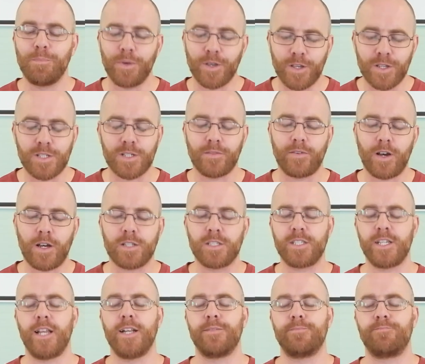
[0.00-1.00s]
because of our
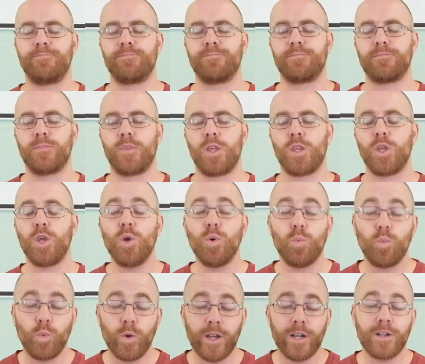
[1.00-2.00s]
sin. You
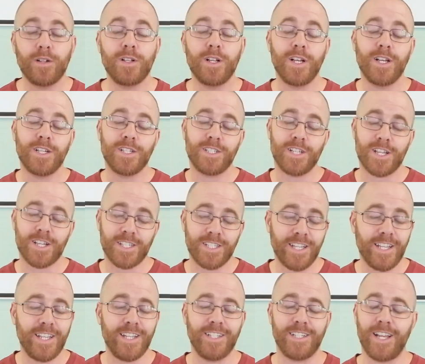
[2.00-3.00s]
will
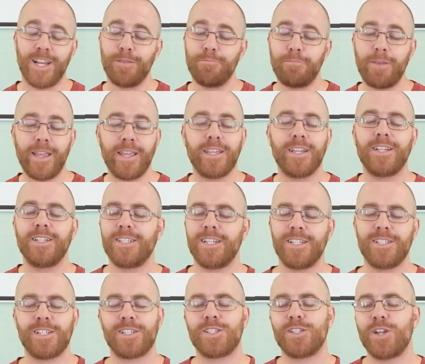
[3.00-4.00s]
succeed in making
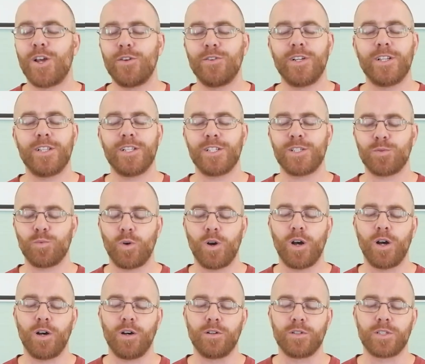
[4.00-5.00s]
Jesus known in this
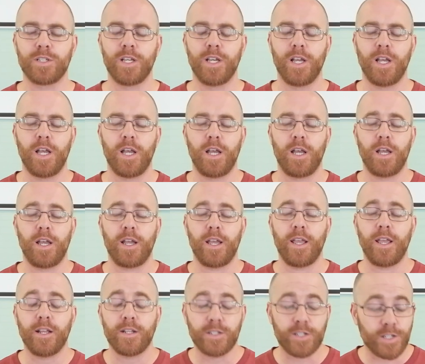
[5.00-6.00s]
world.
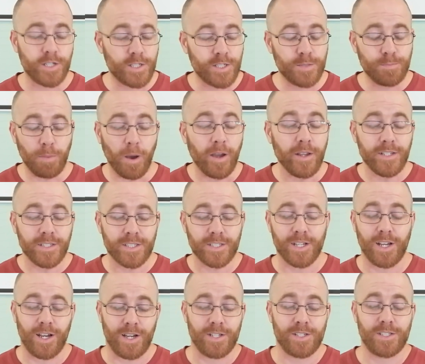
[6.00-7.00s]
Despite
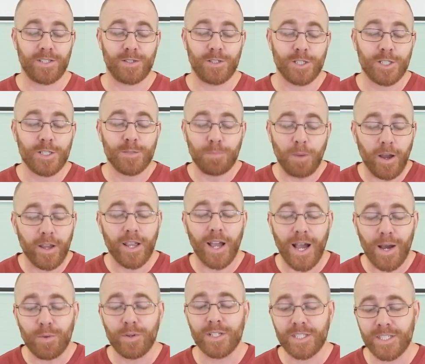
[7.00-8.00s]
us, despite
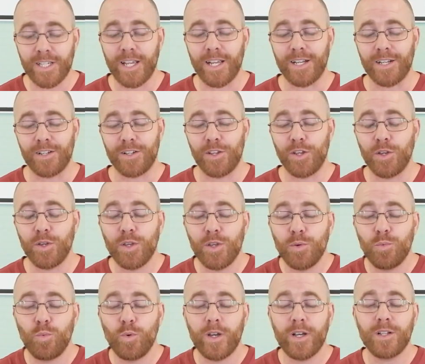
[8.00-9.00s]
our sin,
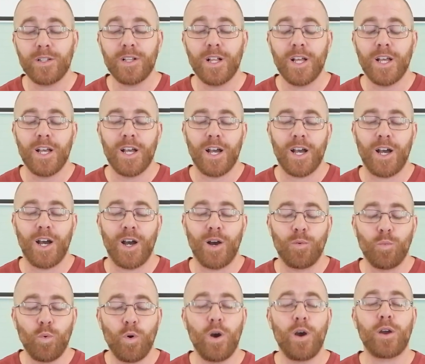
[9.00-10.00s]
you will
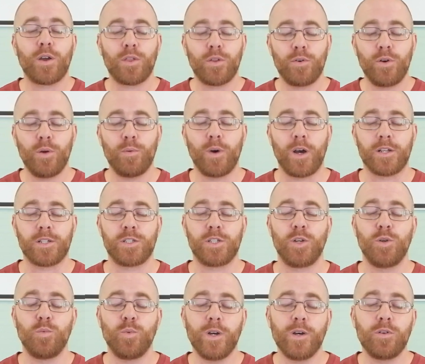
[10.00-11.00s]
work through us.
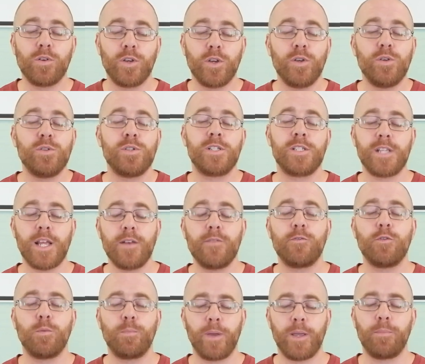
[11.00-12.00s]
You will use
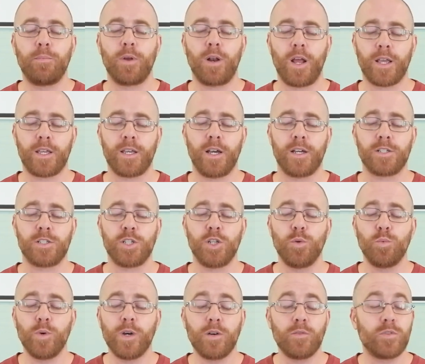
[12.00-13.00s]
sinful people like us.
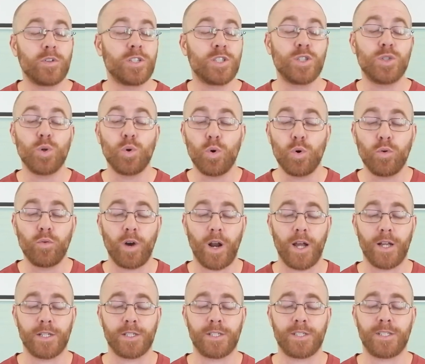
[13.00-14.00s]
You will restore
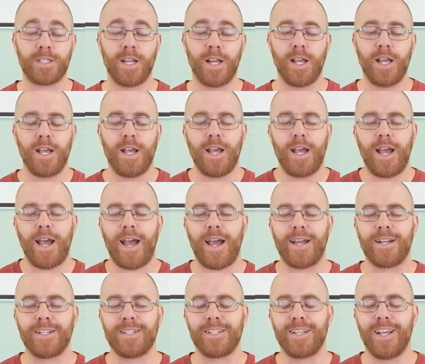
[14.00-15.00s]
us
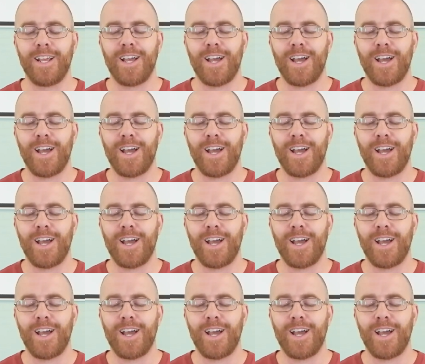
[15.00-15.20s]
and